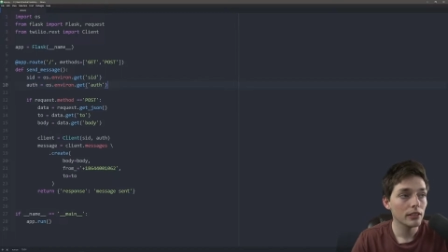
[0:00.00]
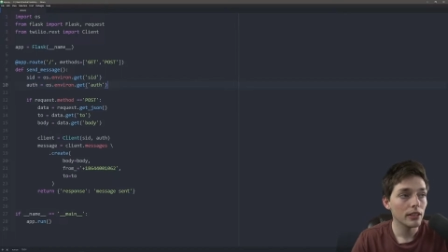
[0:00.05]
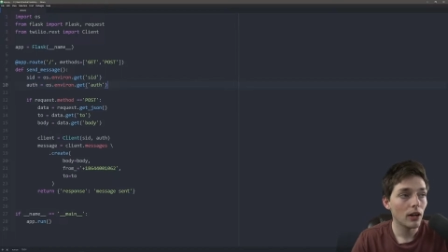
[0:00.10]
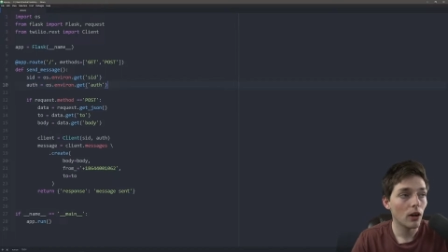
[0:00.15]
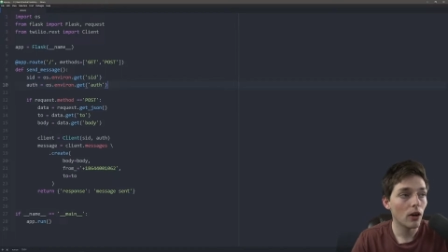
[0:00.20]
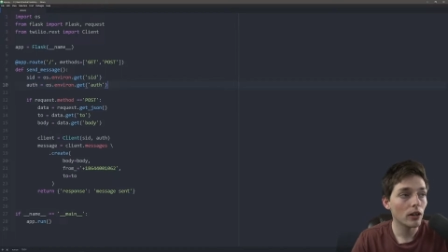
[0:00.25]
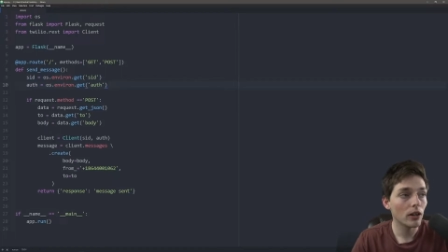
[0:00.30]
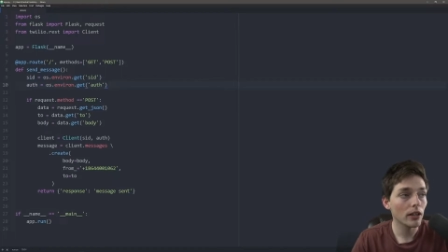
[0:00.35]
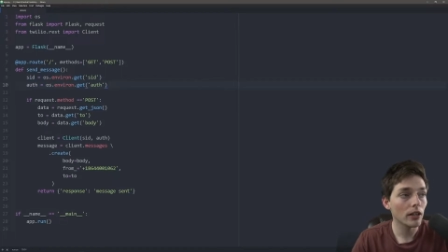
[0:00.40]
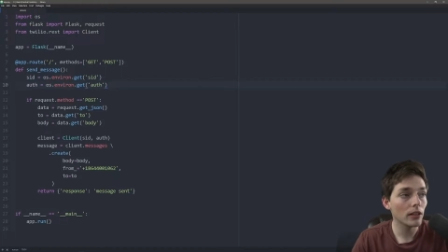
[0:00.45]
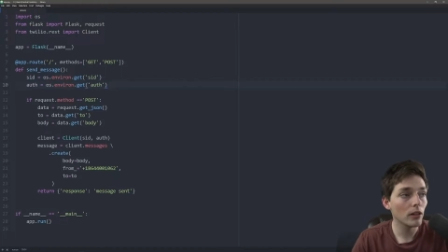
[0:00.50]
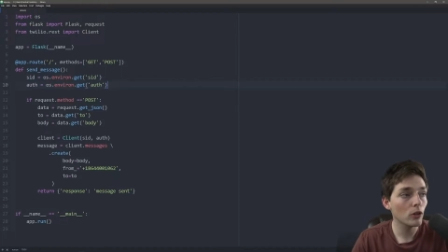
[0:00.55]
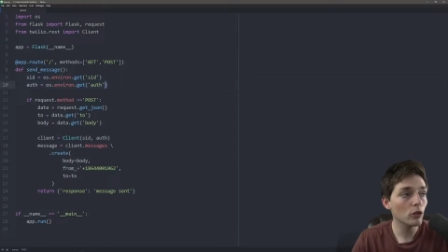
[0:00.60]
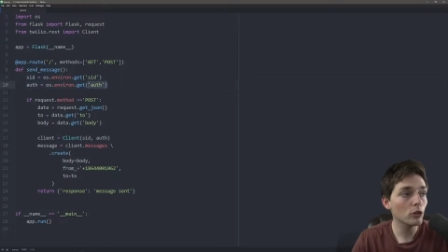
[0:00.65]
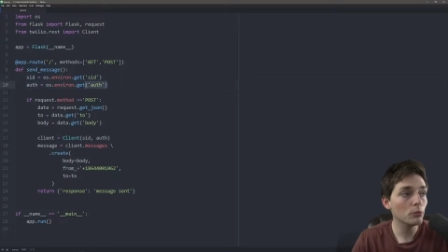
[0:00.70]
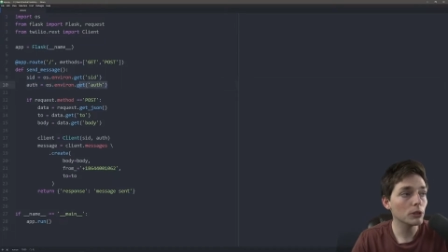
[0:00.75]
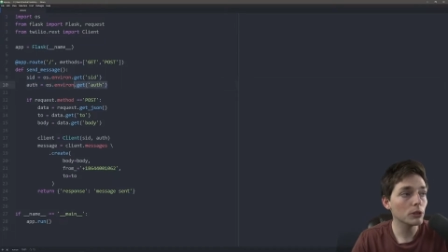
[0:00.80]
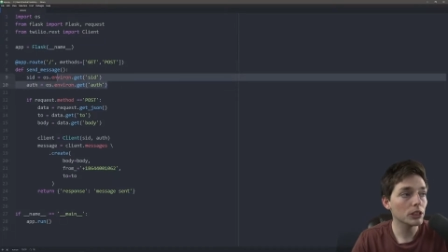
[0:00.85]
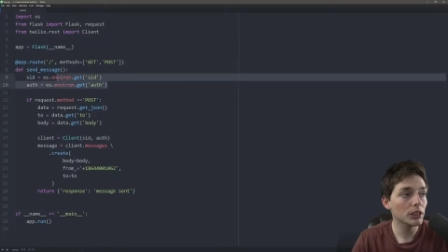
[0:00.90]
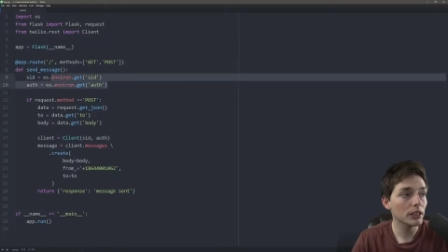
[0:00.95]
On a
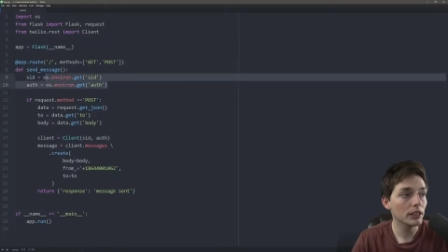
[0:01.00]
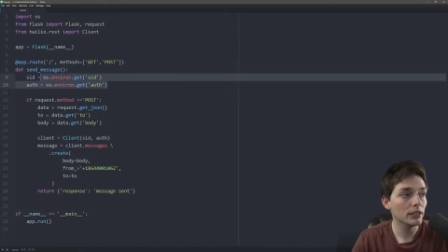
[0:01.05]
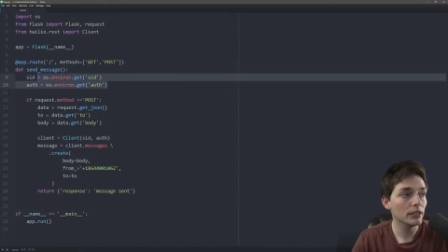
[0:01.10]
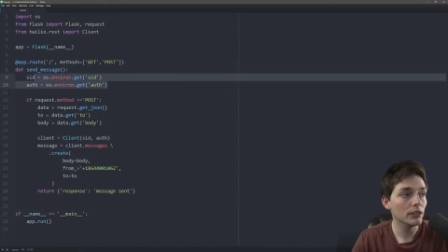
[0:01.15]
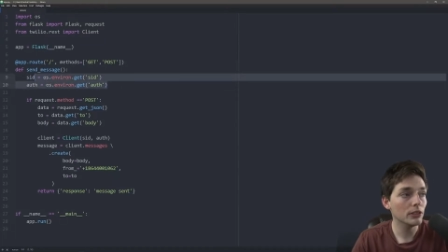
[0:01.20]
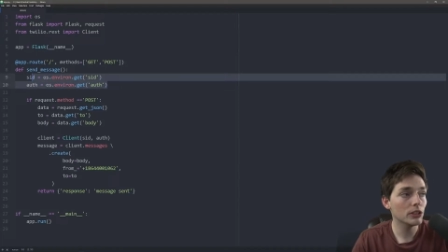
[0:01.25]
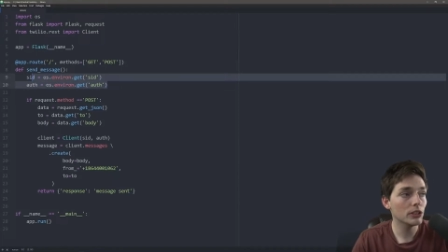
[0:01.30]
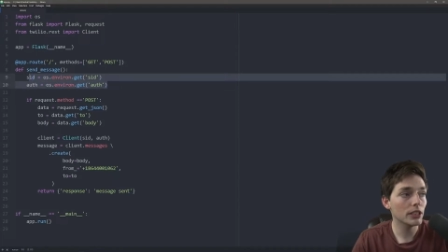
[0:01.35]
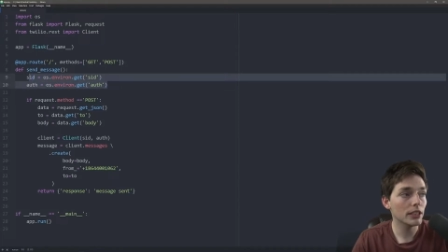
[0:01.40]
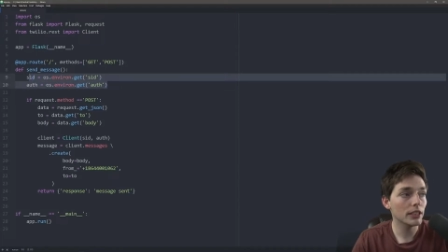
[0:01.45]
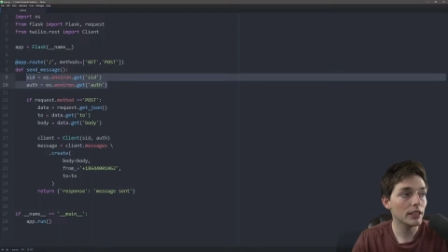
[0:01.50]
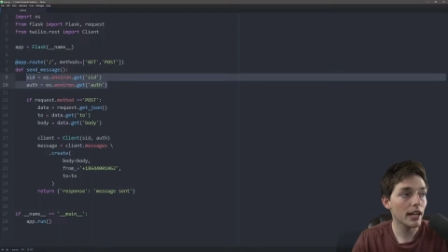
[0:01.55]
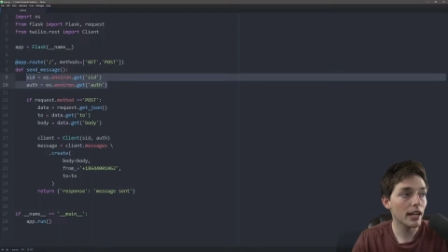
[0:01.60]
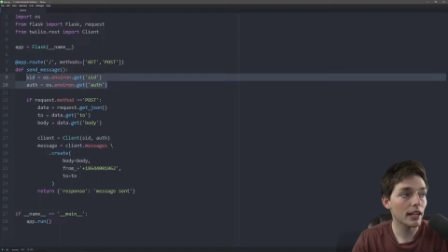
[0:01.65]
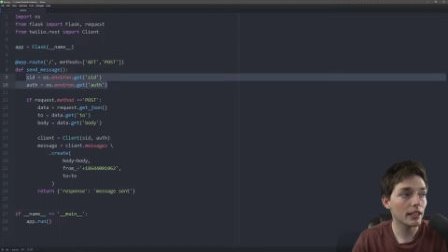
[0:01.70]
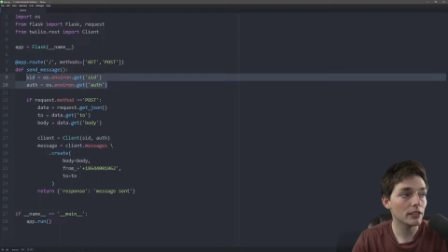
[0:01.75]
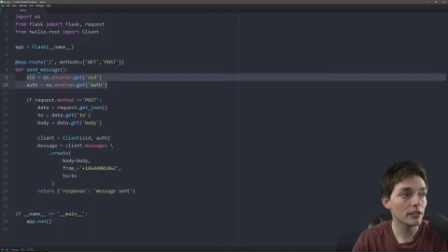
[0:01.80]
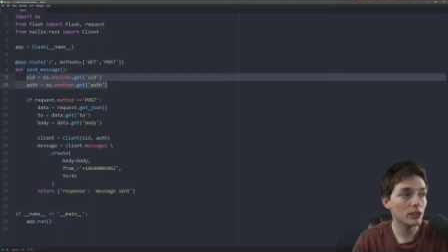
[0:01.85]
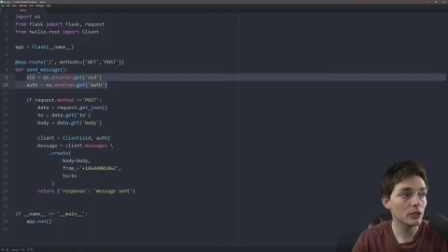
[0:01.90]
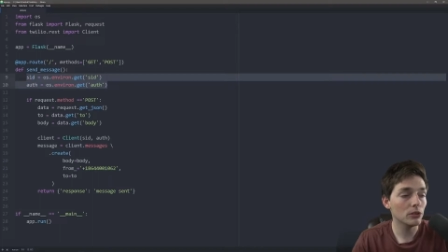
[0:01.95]
local machine, you see that
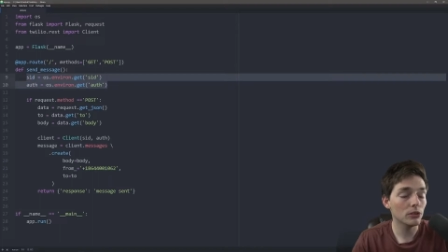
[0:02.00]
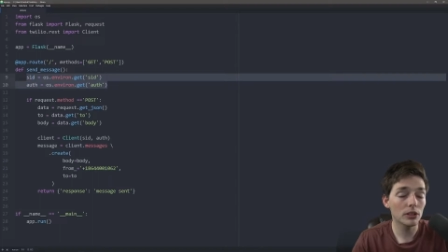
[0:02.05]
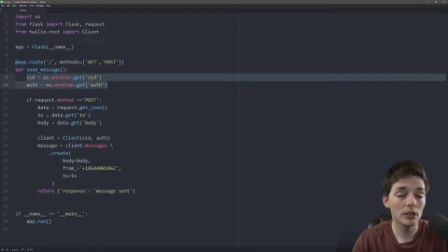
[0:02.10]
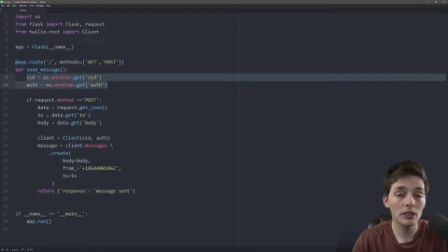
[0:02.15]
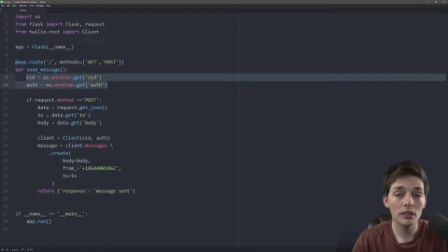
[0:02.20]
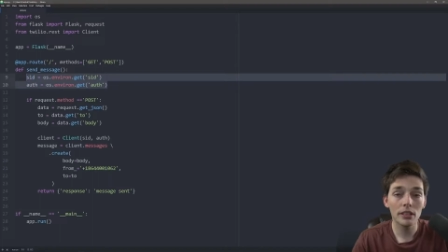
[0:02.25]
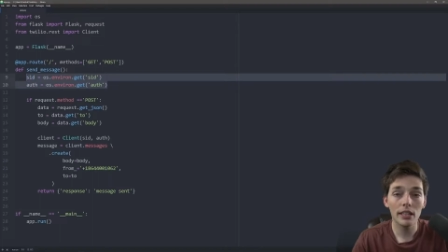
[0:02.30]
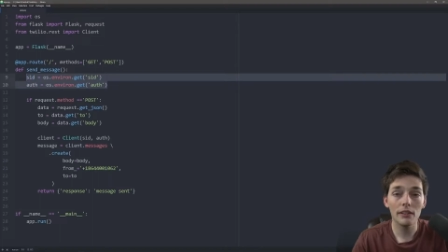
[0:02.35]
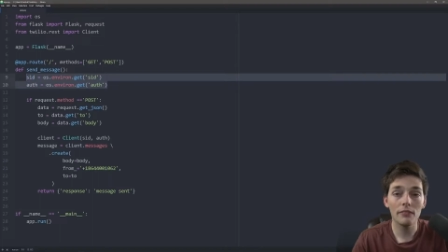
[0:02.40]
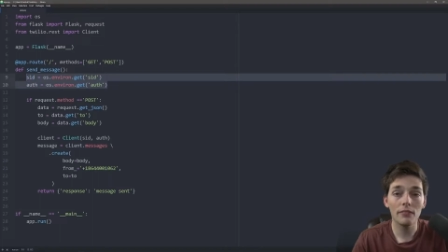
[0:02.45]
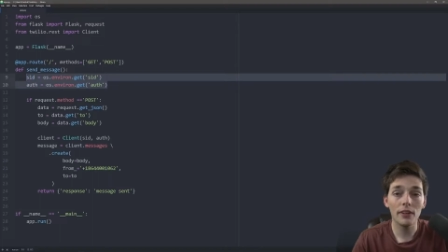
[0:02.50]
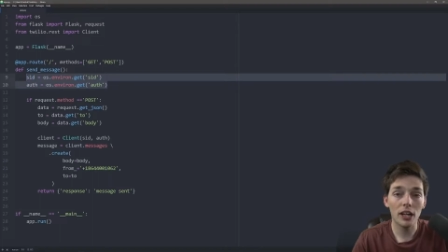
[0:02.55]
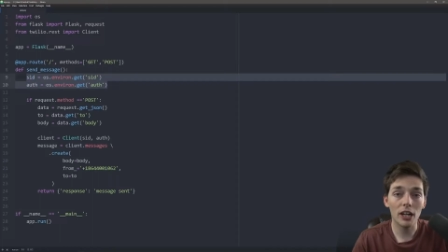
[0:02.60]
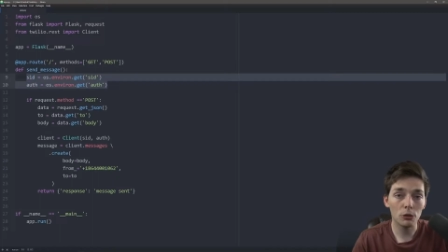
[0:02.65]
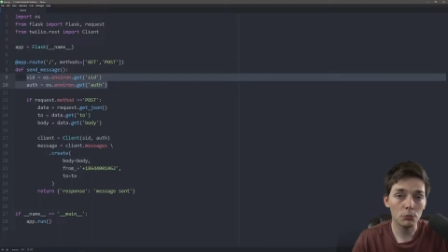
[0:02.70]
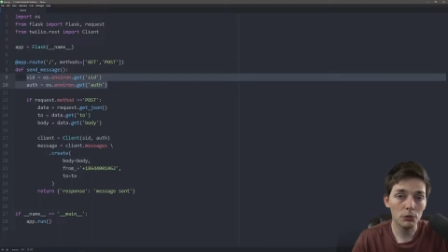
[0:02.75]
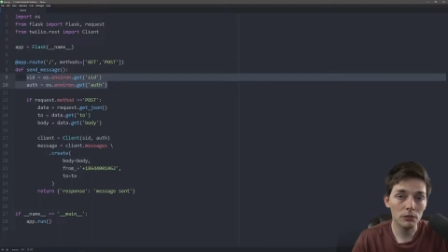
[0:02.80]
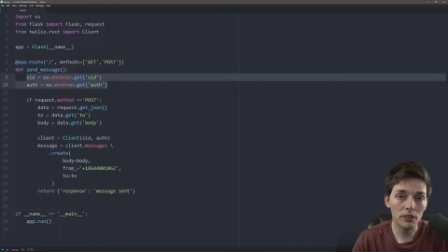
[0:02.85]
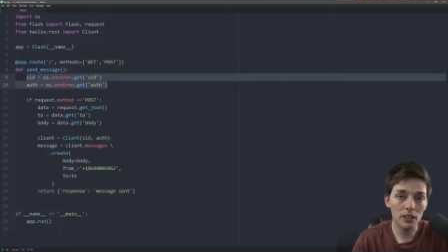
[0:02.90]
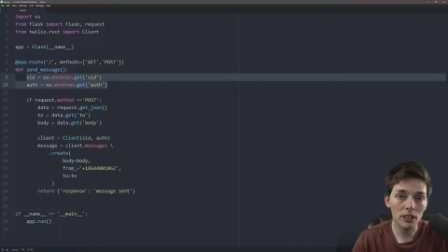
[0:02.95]
I could use
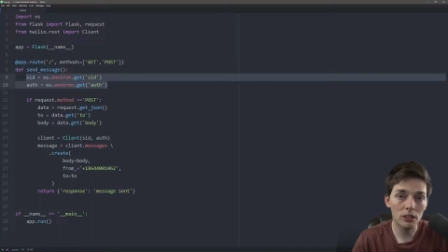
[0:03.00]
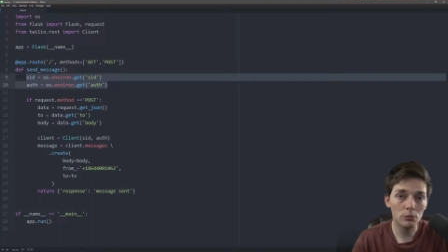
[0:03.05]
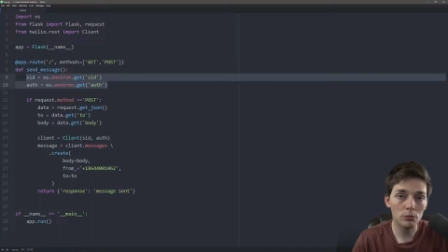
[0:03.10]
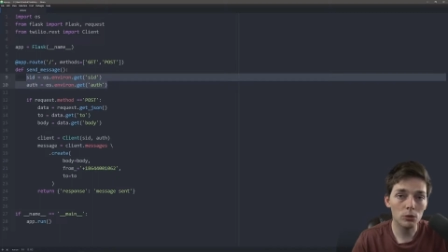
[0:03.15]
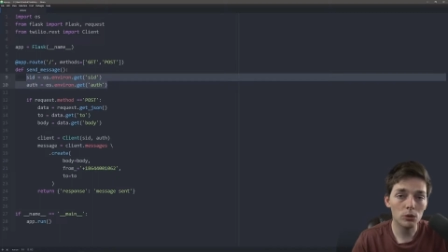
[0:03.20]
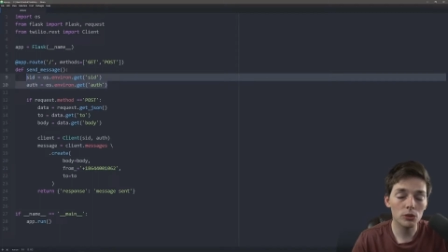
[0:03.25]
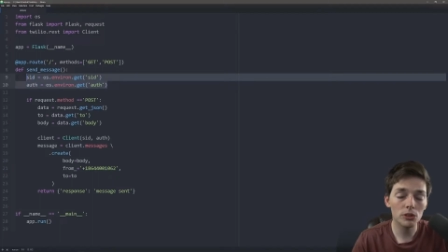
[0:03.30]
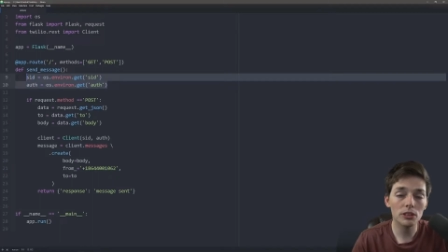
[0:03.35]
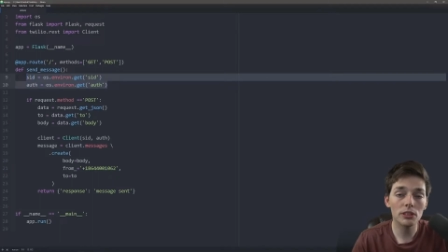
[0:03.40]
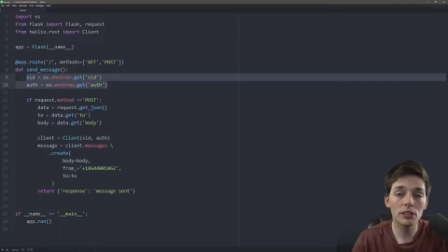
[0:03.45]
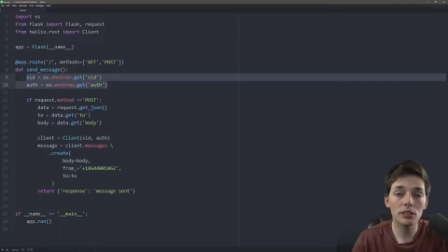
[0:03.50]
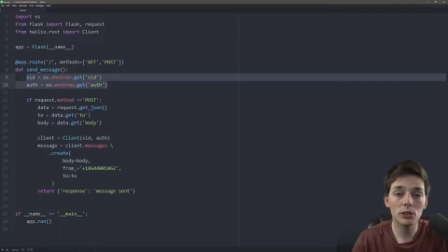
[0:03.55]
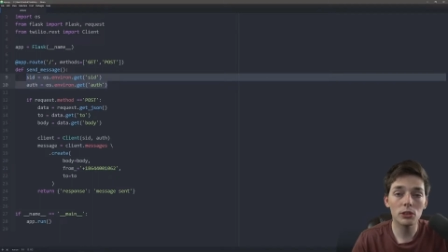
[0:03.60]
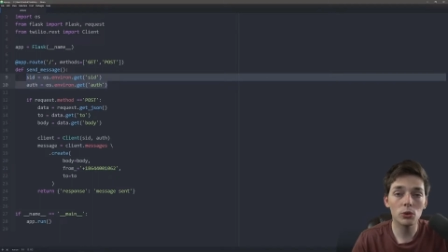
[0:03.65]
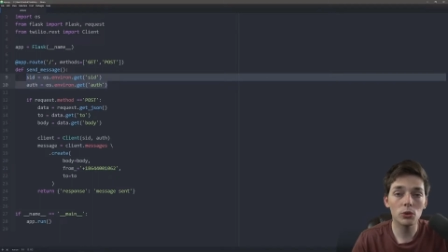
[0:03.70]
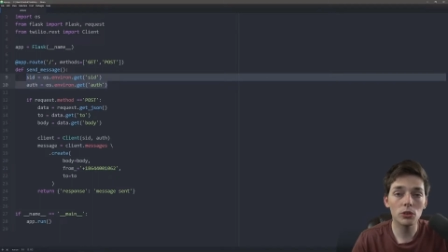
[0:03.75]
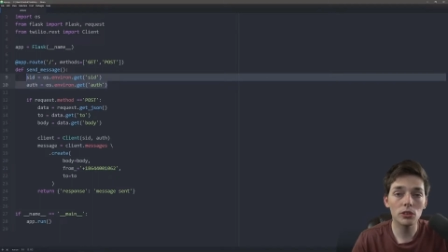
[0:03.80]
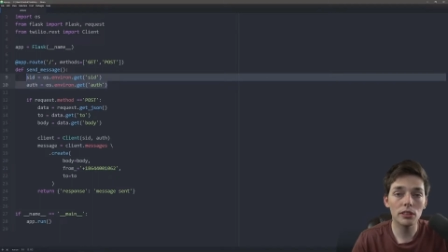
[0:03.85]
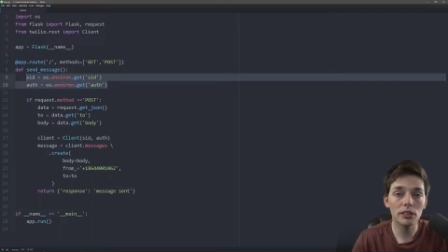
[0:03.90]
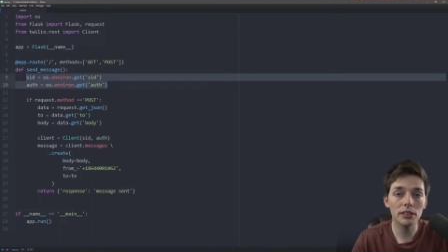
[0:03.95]
environment variables to
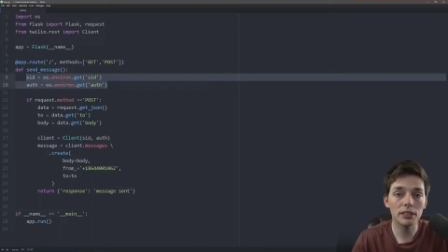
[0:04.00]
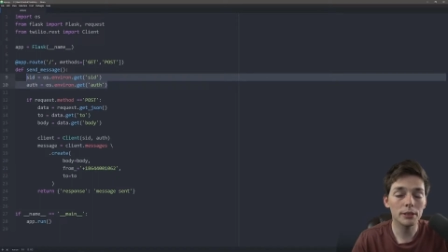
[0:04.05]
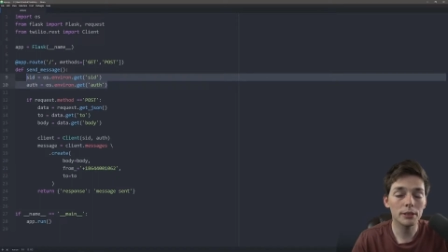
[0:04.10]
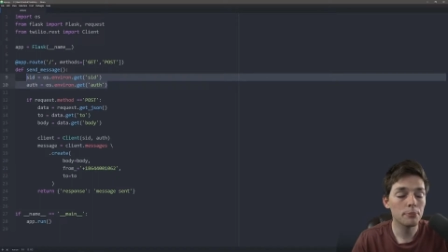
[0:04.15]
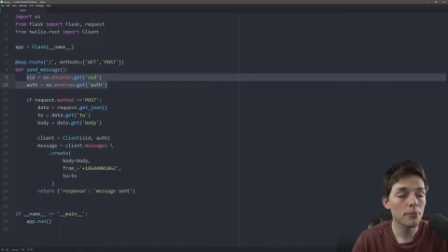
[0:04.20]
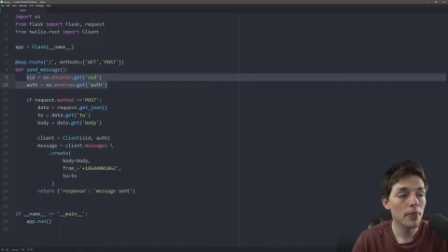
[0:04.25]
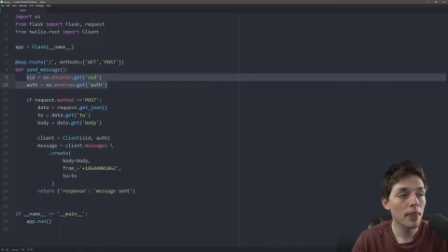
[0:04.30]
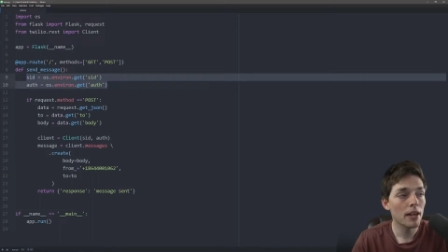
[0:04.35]
store these.